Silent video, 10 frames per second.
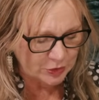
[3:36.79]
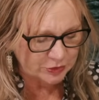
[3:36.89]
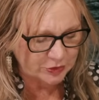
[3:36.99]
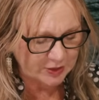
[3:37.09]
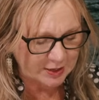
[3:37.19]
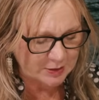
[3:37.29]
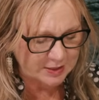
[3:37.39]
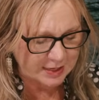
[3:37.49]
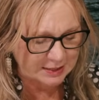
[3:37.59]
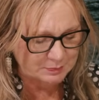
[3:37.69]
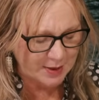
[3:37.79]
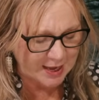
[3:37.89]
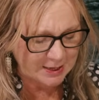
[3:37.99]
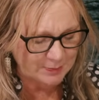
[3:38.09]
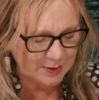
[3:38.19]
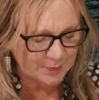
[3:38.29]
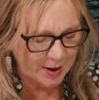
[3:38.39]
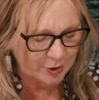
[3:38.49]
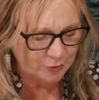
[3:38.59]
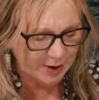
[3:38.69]
so that it may be
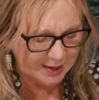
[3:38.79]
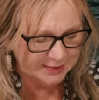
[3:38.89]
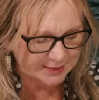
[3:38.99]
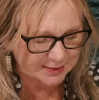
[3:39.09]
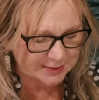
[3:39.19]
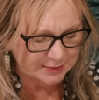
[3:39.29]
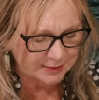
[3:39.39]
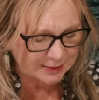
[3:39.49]
by grace